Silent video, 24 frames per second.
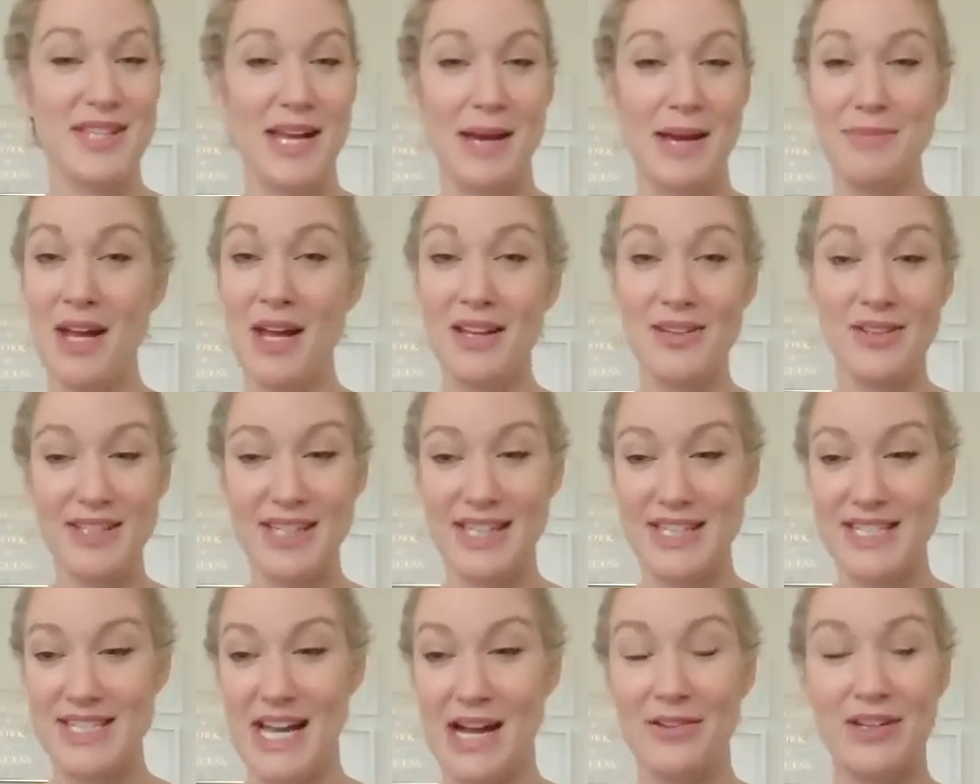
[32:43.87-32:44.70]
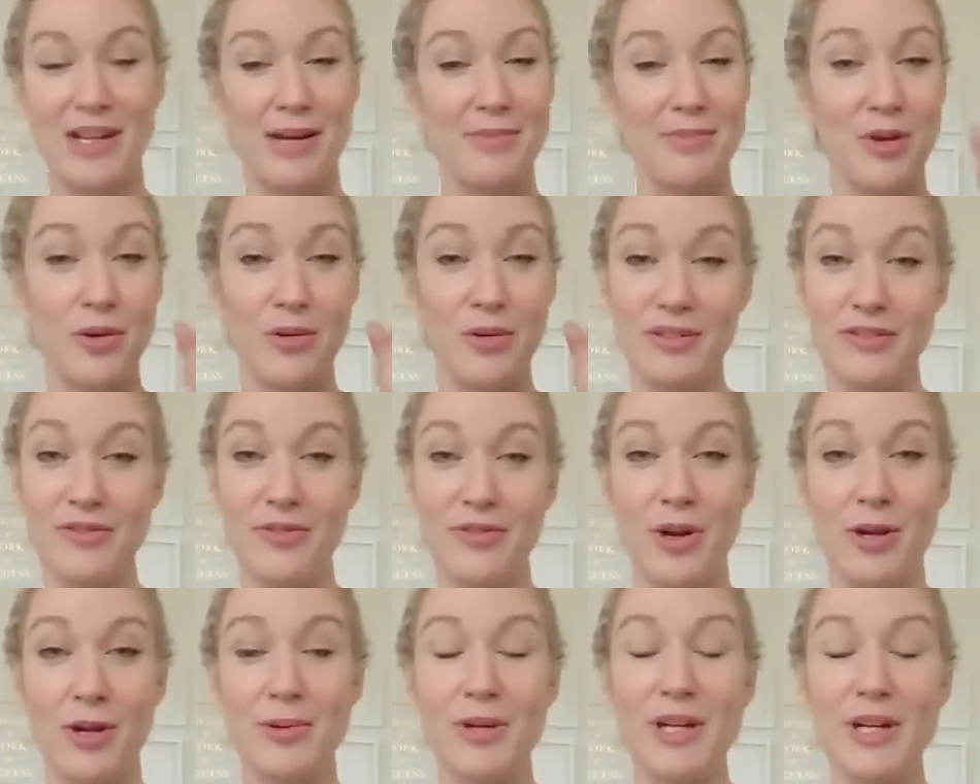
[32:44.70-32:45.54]
I'm not looking down, I'm going
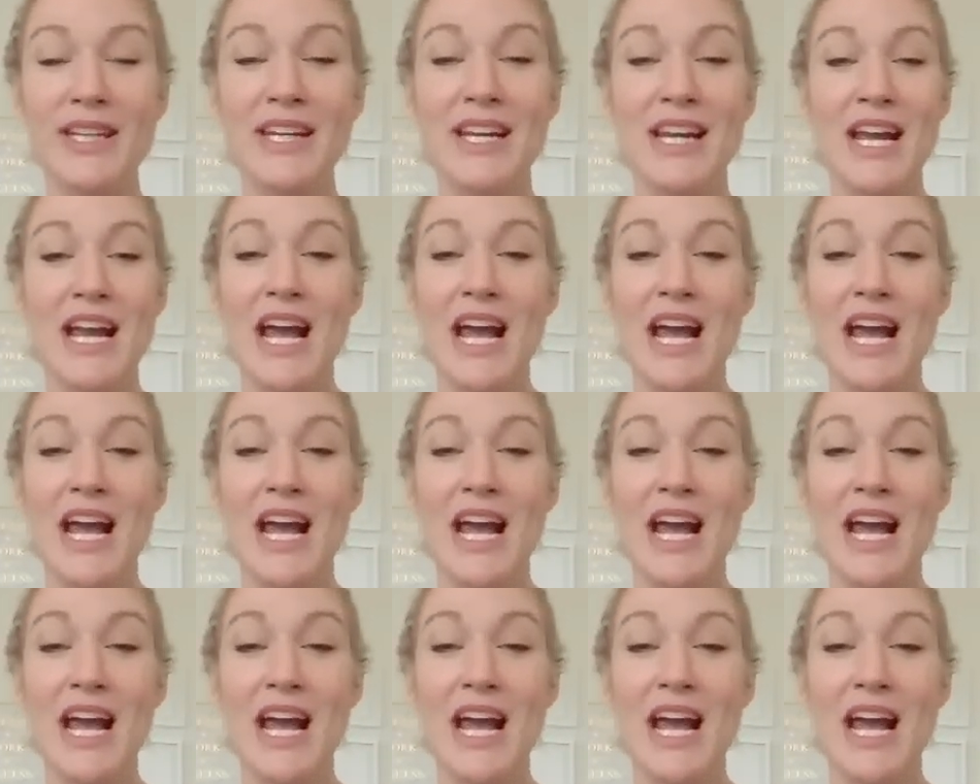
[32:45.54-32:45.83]
forward.